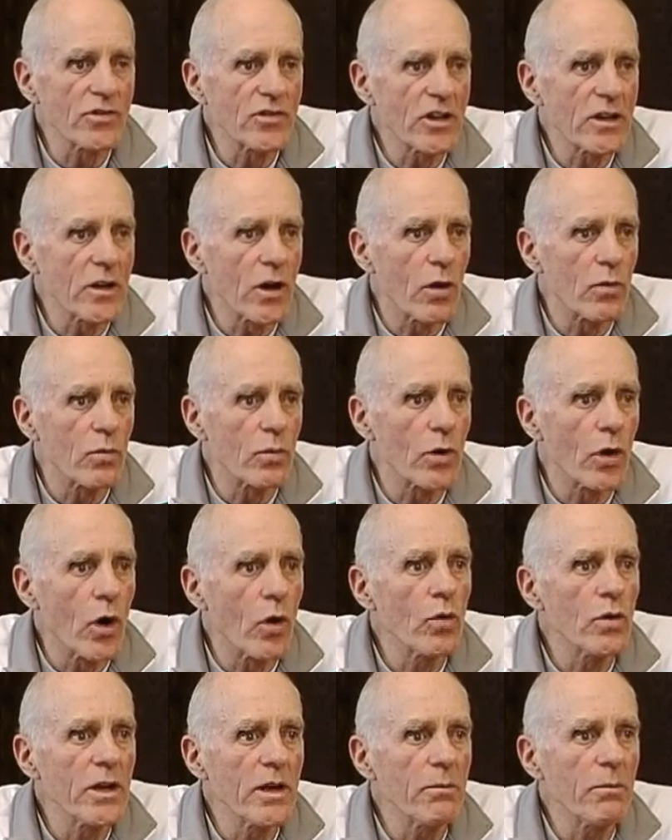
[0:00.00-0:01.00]
G load would
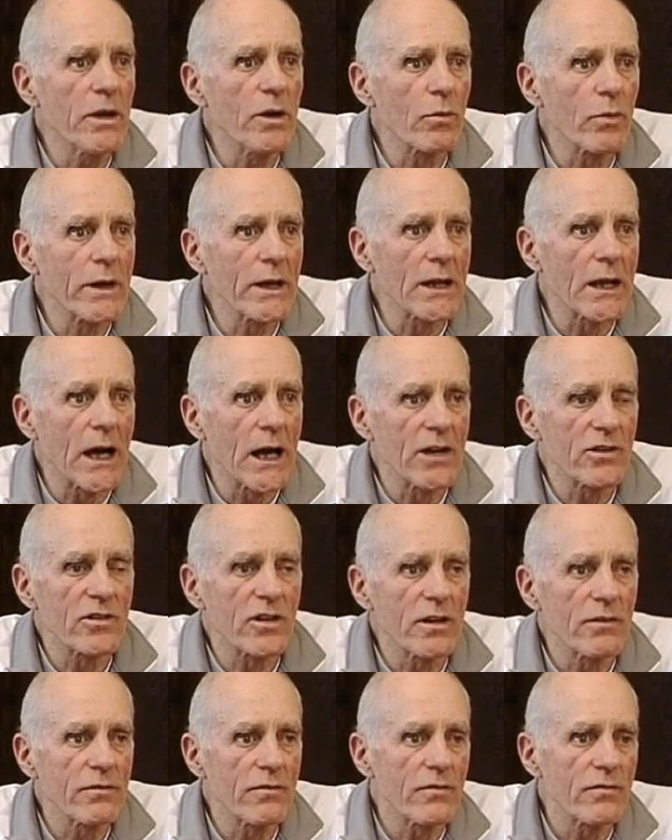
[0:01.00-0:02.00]
only be
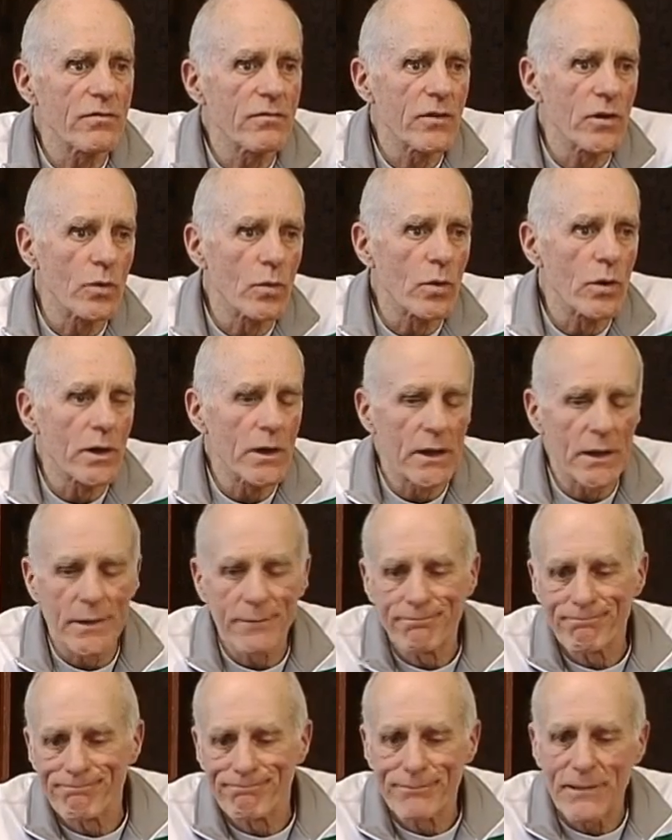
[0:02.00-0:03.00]
realized if you were
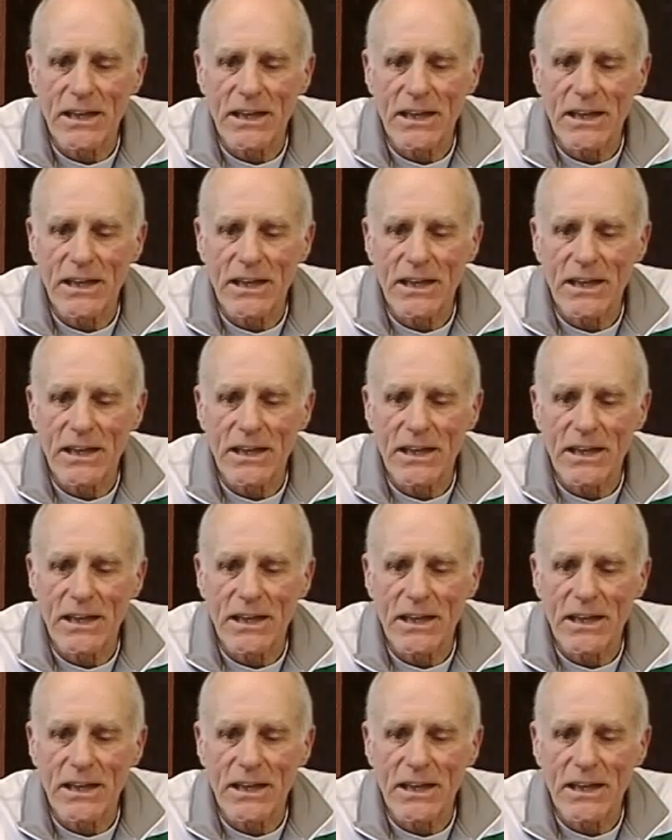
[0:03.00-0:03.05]
in